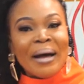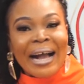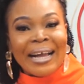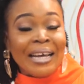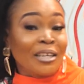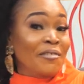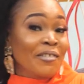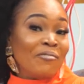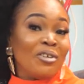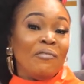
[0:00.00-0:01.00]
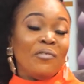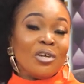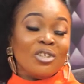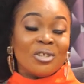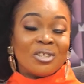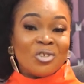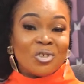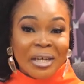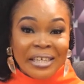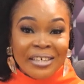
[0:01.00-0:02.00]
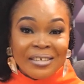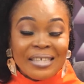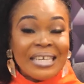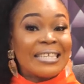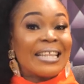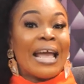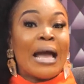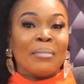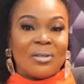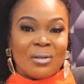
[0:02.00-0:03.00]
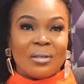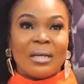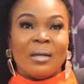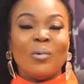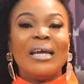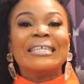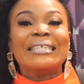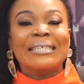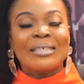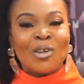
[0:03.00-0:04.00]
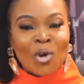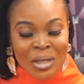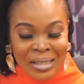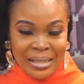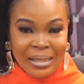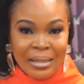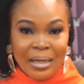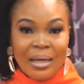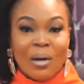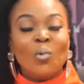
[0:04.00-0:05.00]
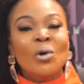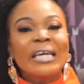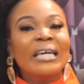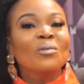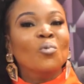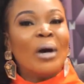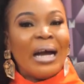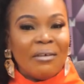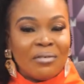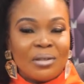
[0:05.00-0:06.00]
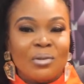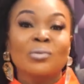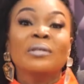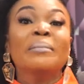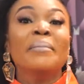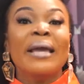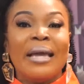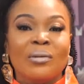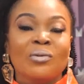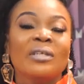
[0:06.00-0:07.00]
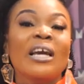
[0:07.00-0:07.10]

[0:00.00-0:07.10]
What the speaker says: back, and if you are just joining us, it's the Amazons, and we are discussing working wives. Do the men, do the